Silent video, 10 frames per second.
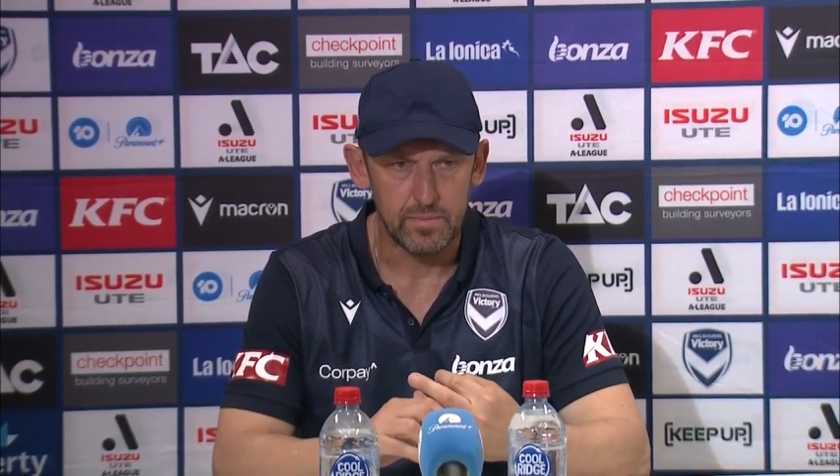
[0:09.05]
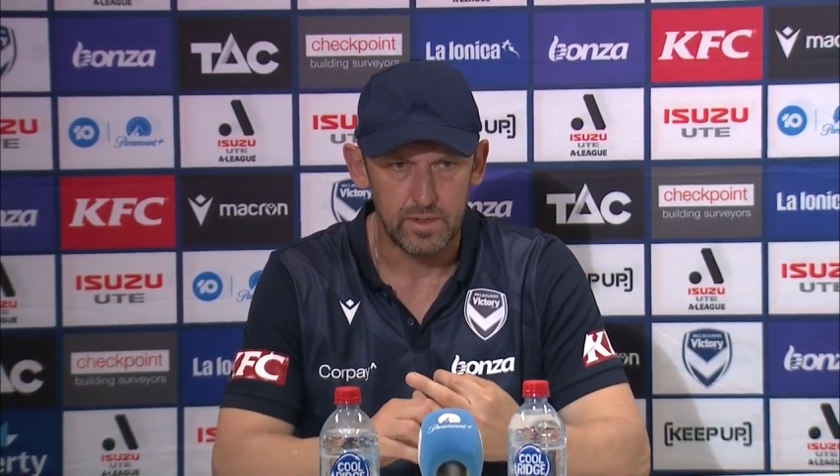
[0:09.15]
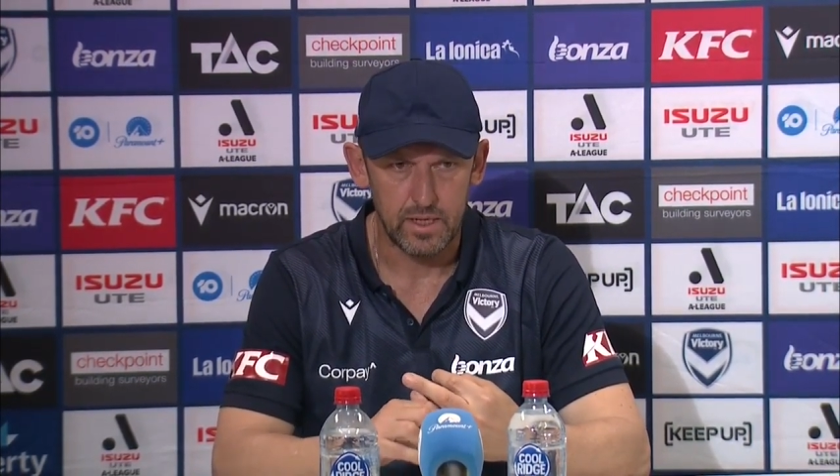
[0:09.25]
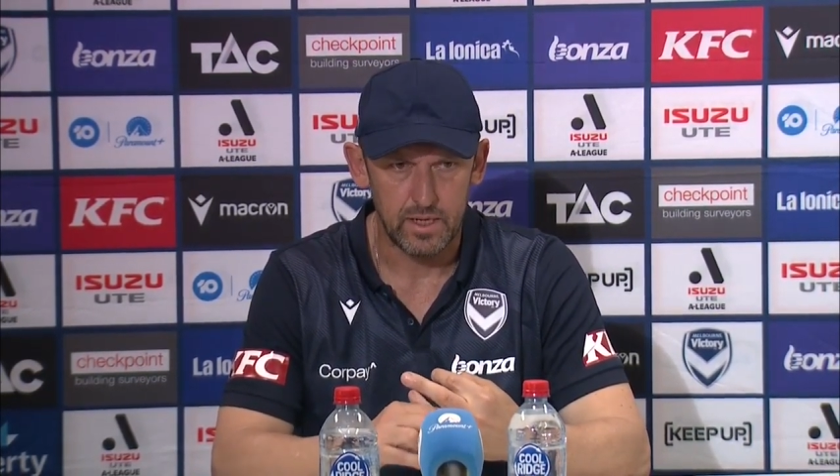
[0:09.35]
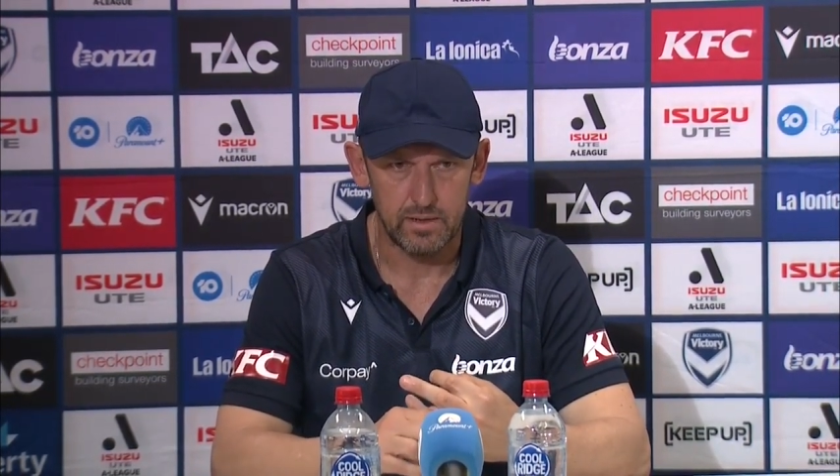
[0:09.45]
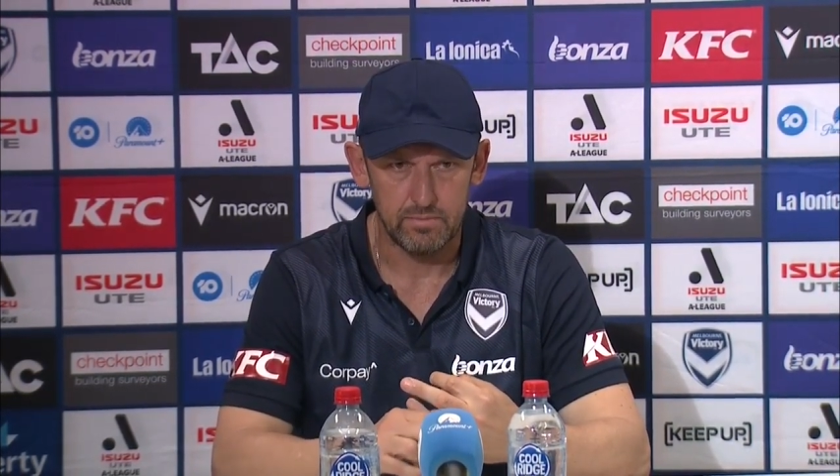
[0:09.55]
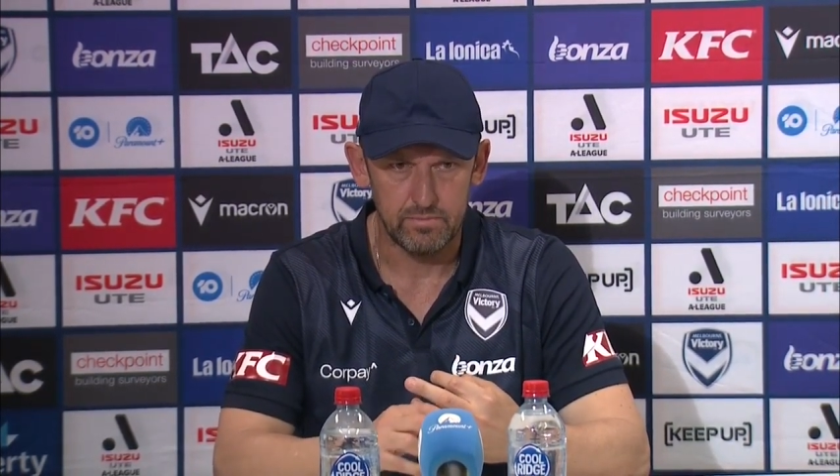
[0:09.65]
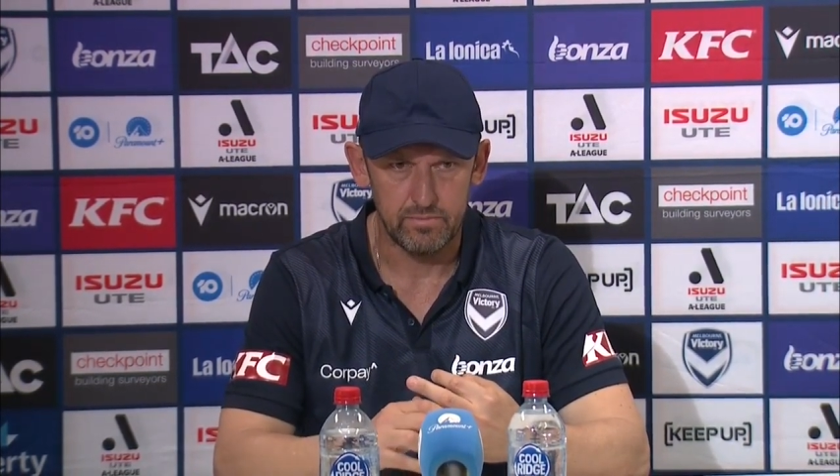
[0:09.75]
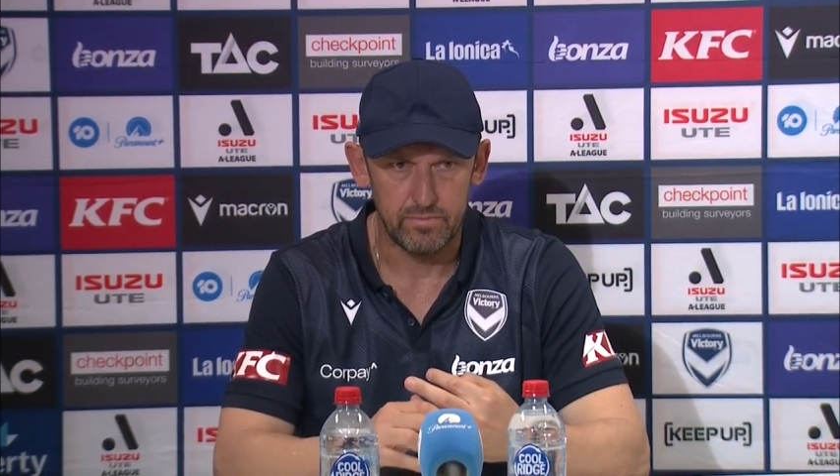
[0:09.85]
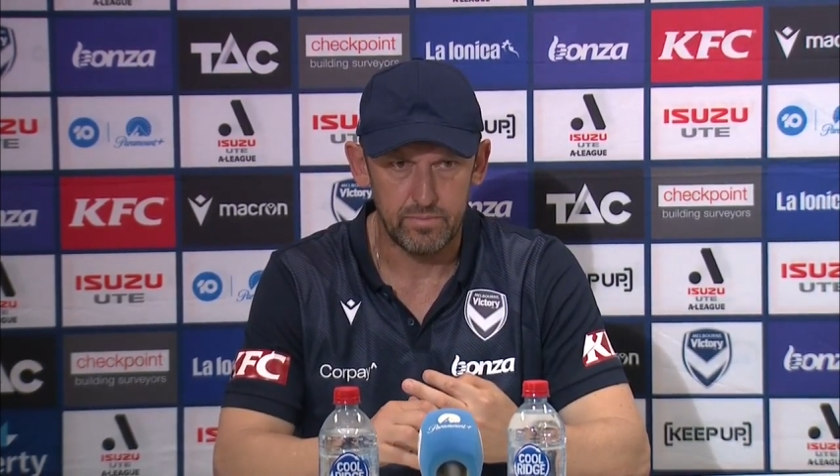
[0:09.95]
Um,
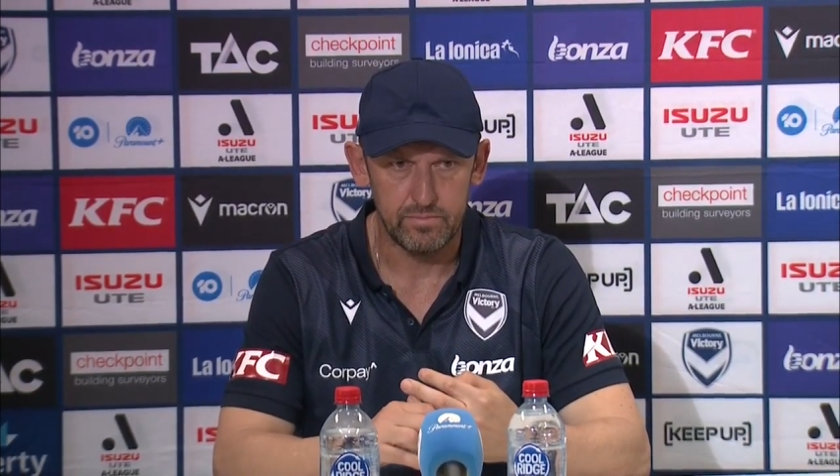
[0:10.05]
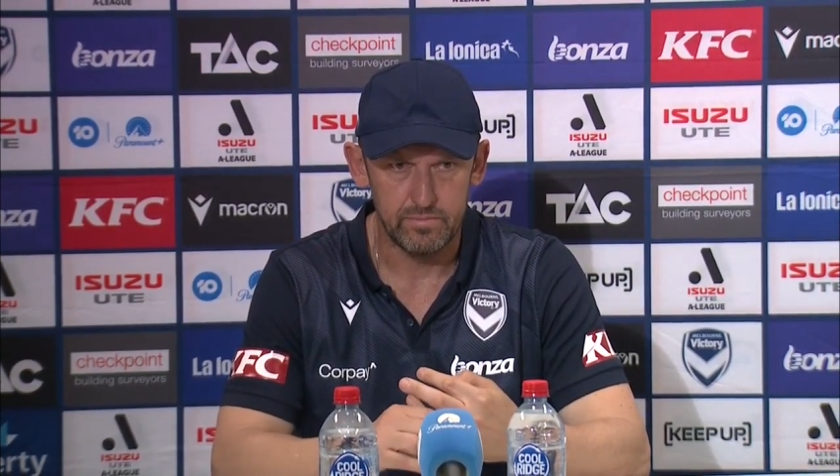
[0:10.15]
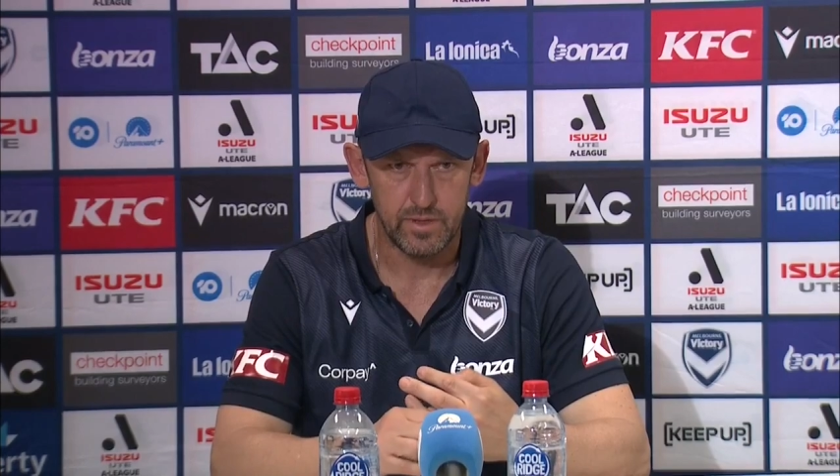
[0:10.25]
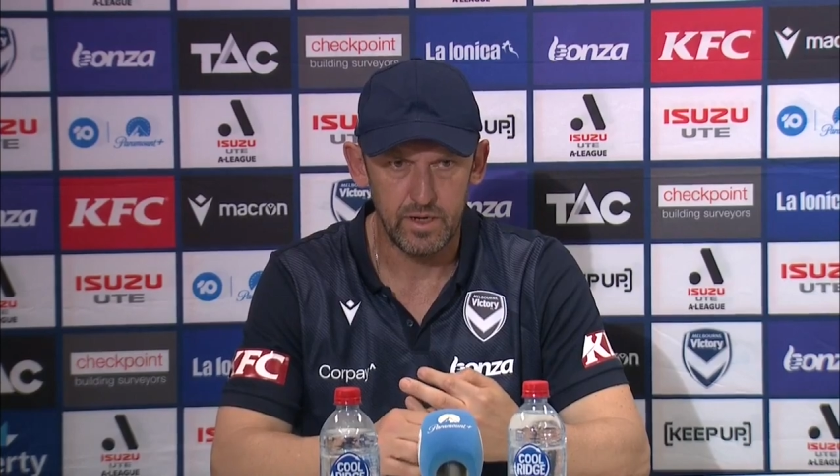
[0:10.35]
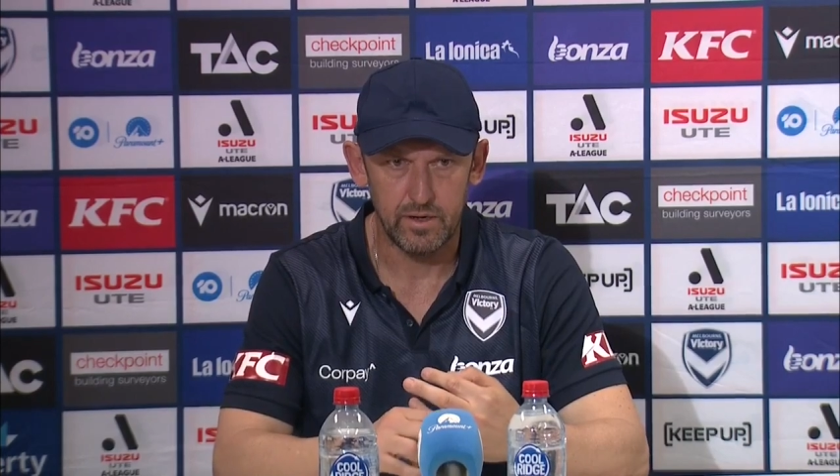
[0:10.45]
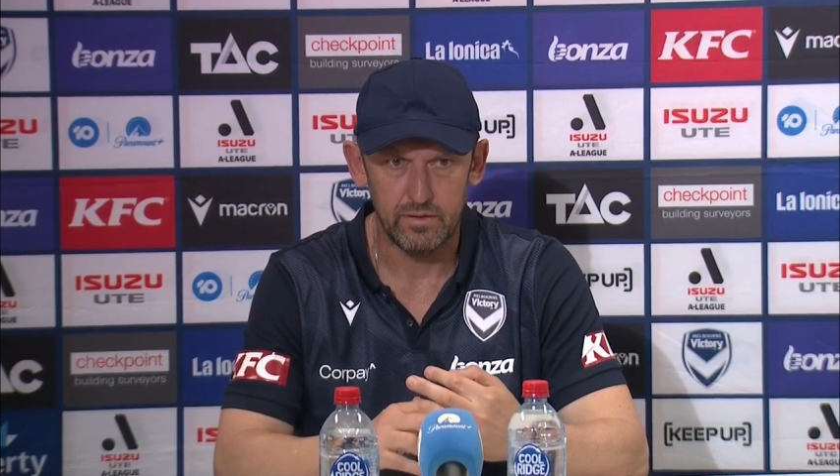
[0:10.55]
you know,